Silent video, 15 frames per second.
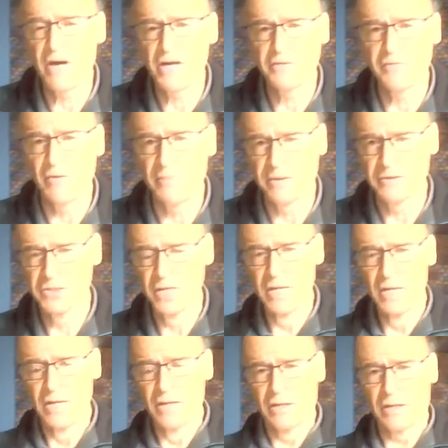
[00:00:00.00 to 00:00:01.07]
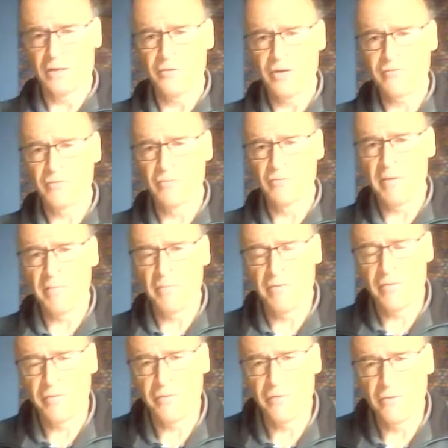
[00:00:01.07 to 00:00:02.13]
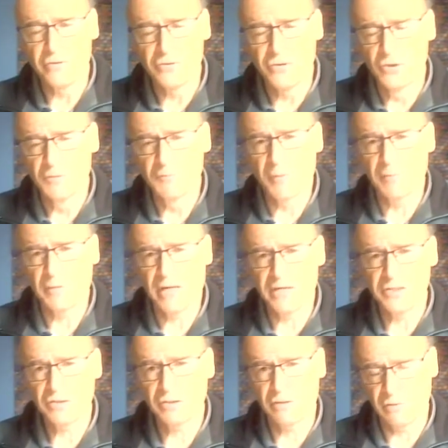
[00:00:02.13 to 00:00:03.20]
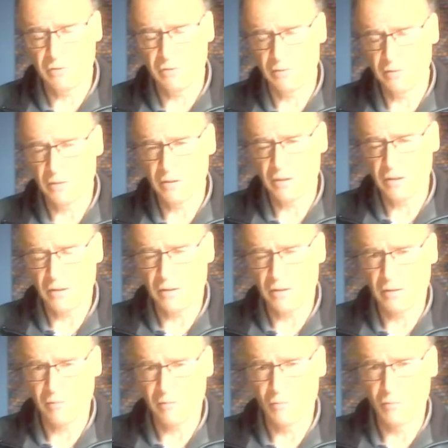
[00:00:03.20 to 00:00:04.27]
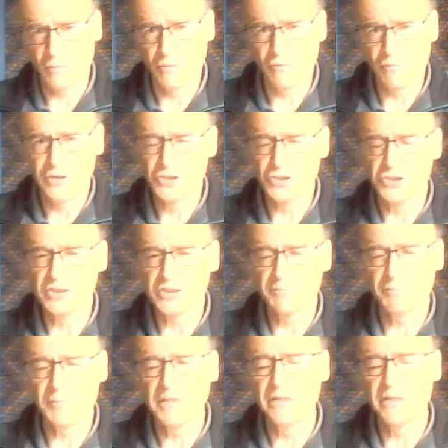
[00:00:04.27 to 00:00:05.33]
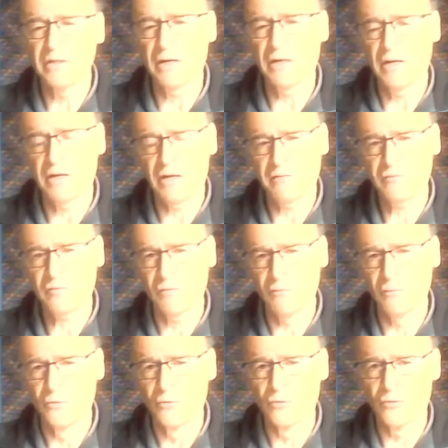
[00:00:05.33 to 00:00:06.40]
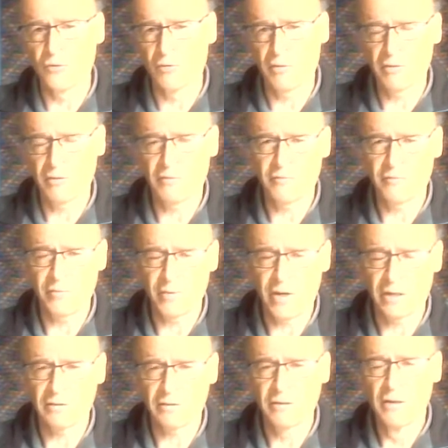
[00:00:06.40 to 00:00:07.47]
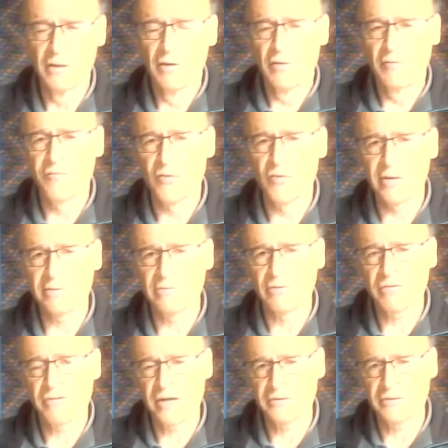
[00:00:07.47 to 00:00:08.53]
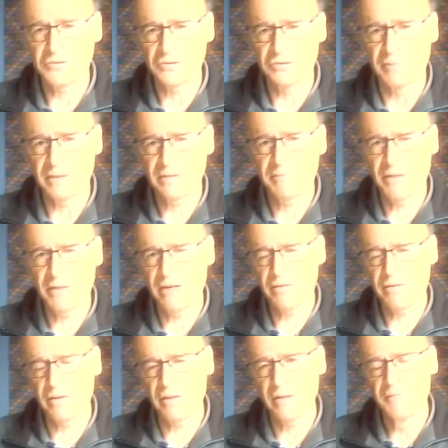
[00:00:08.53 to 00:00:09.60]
one, because you have to remember that the Jewish population reaches its peak after the war of around 400,000, but by the